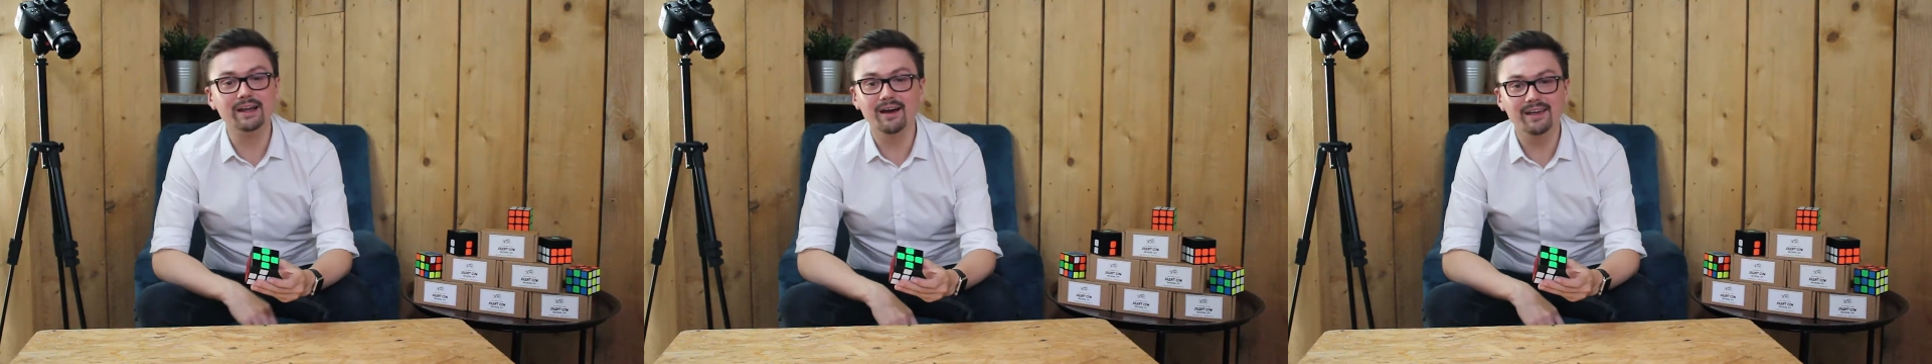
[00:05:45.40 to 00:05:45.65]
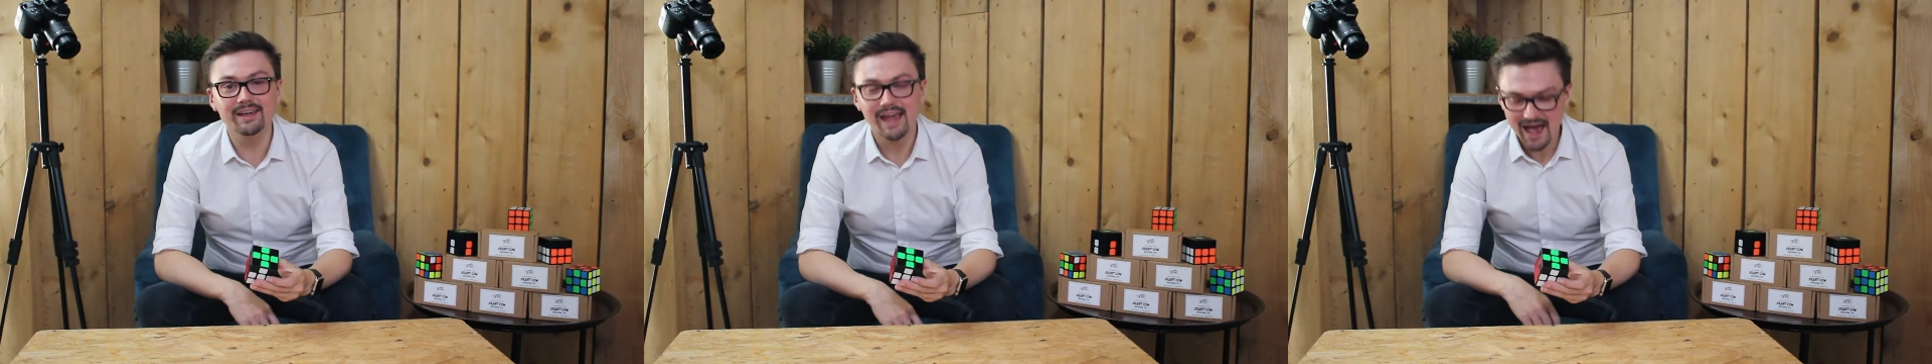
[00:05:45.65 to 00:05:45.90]

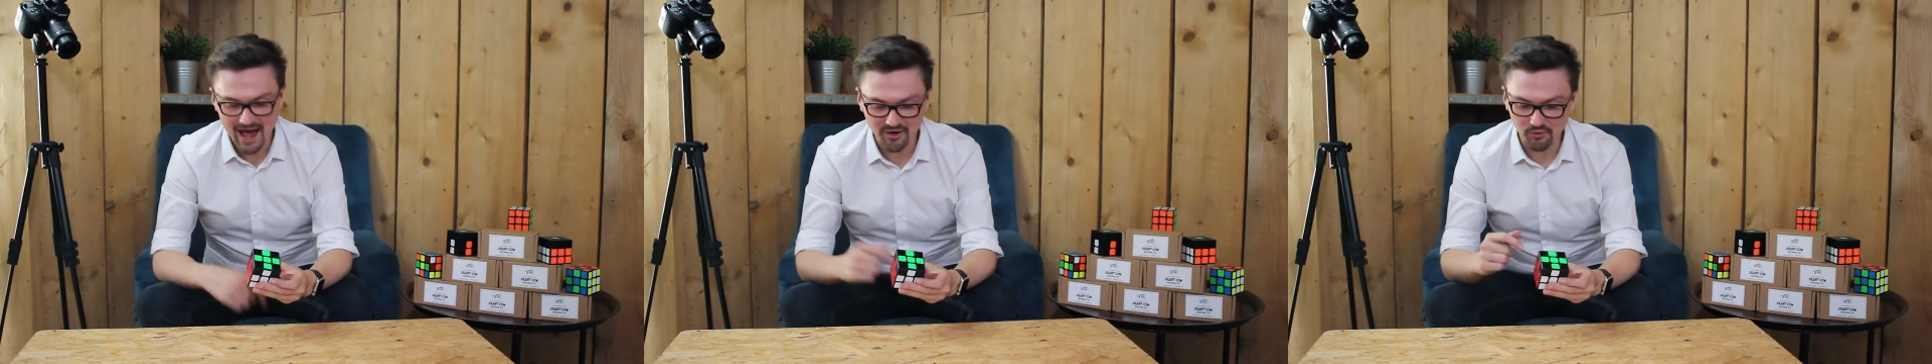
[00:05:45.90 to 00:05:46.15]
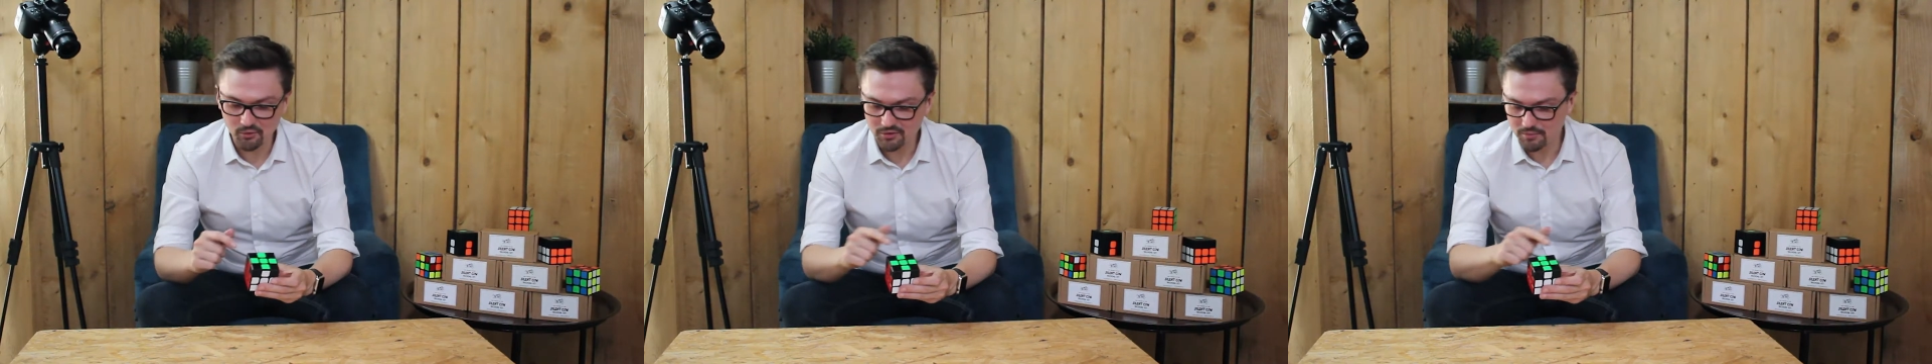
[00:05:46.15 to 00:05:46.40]
lucky, and
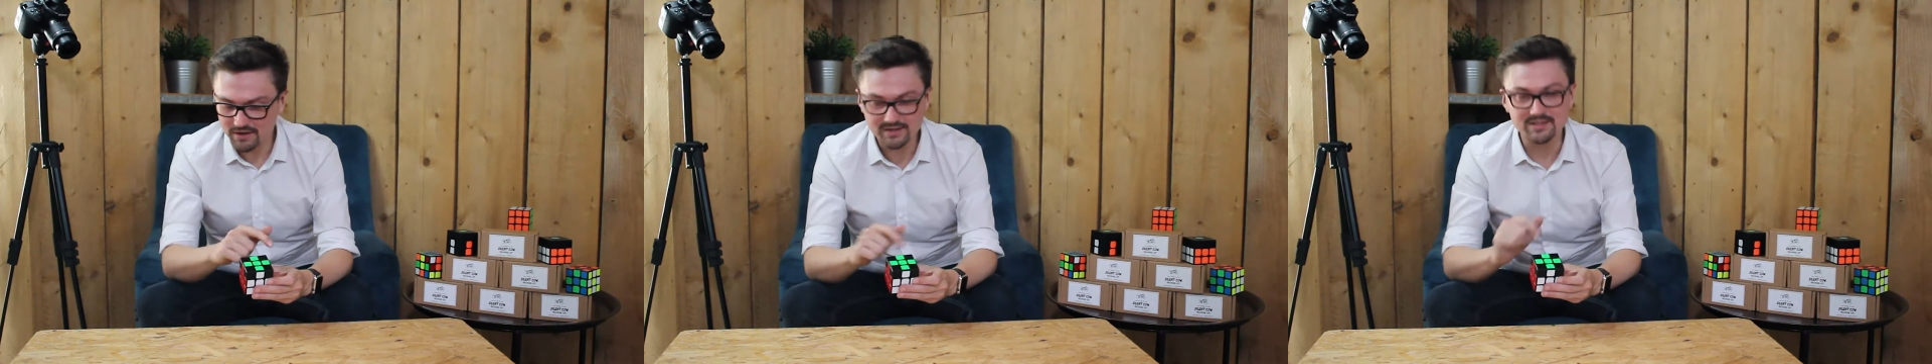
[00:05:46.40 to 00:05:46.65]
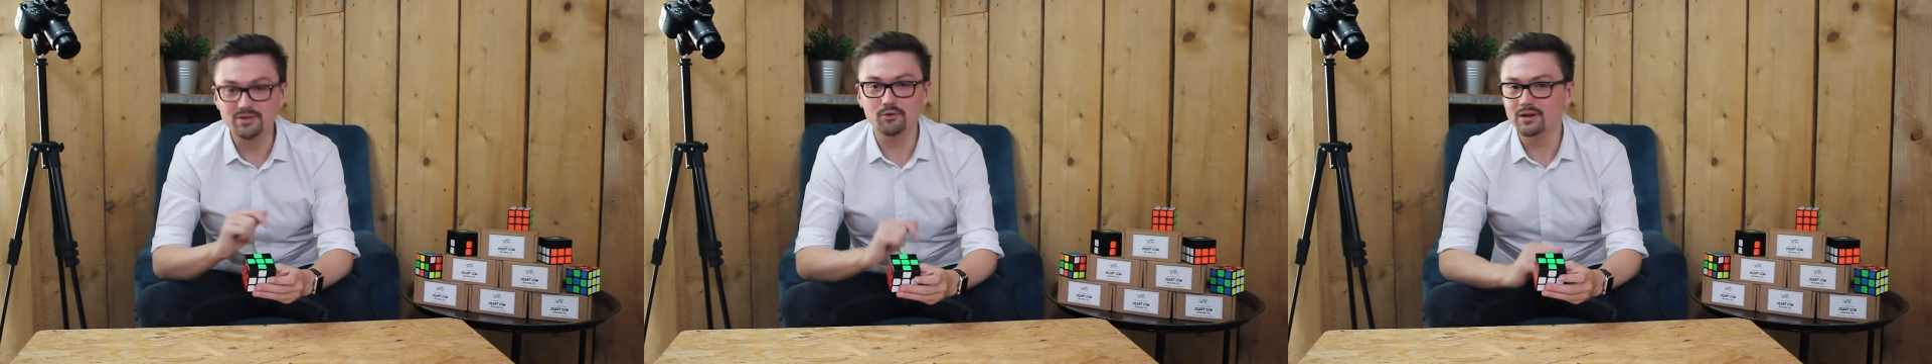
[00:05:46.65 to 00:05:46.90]
all the
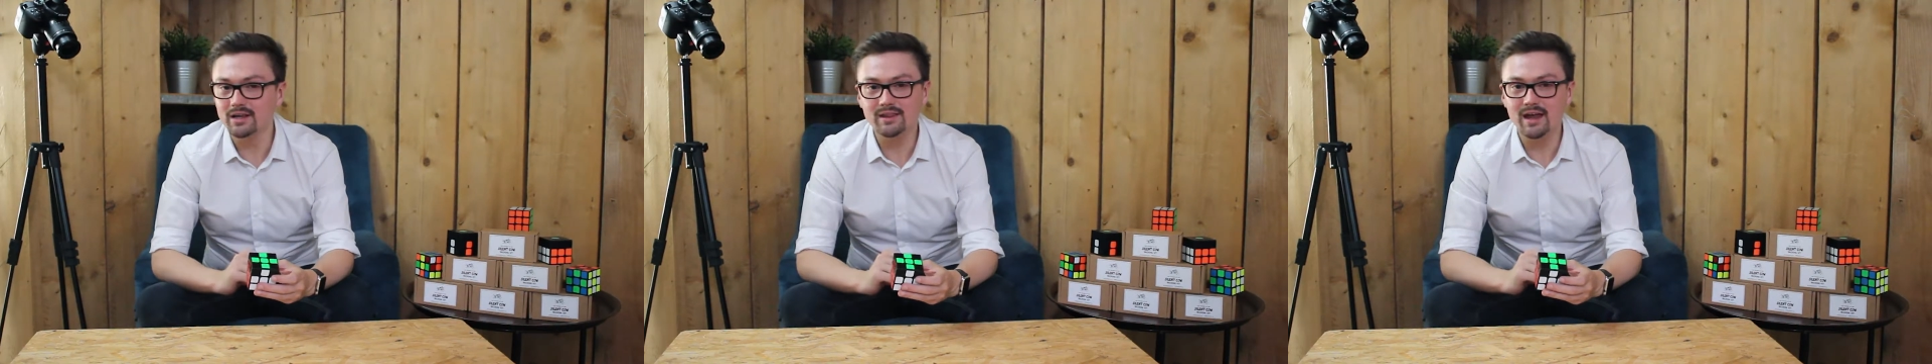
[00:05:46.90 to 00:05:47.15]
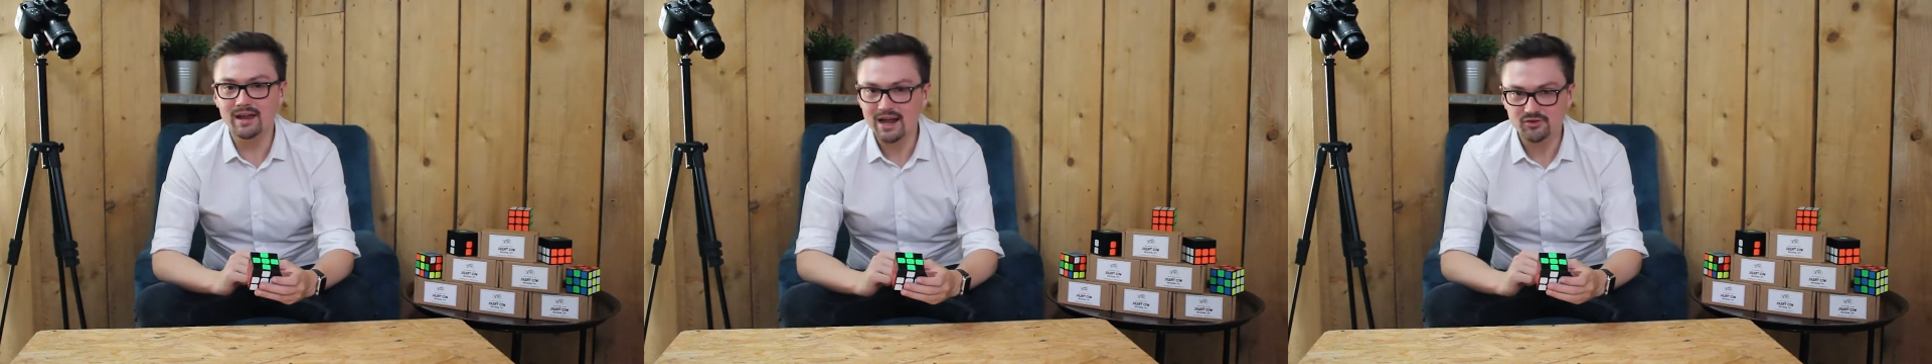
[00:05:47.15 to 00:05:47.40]
pieces are already in
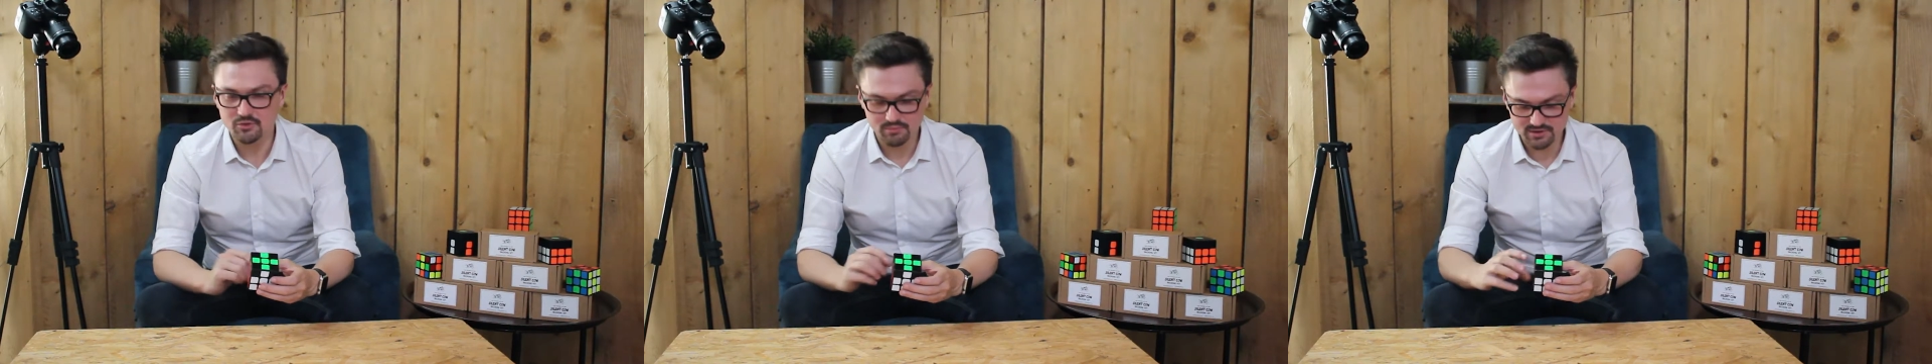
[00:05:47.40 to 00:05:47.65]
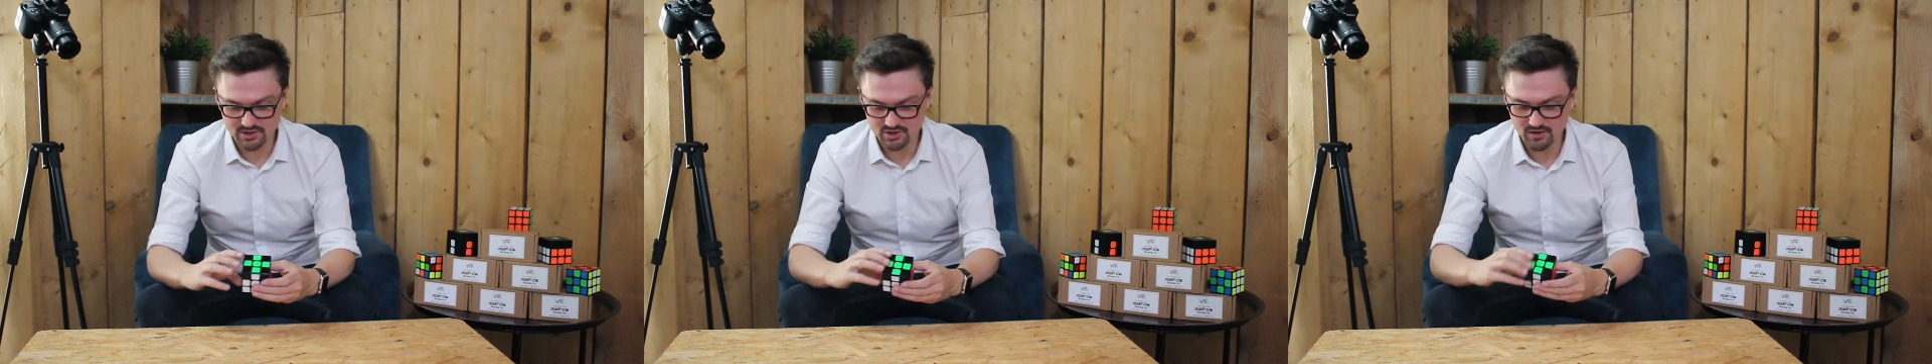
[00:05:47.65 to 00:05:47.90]
their natural
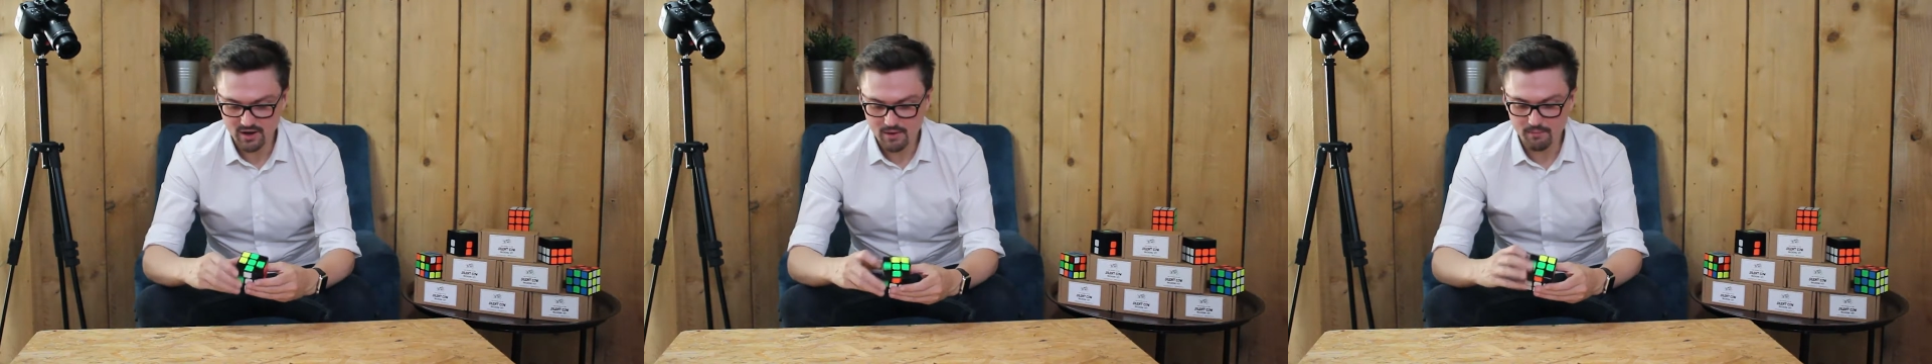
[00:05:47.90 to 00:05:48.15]
position,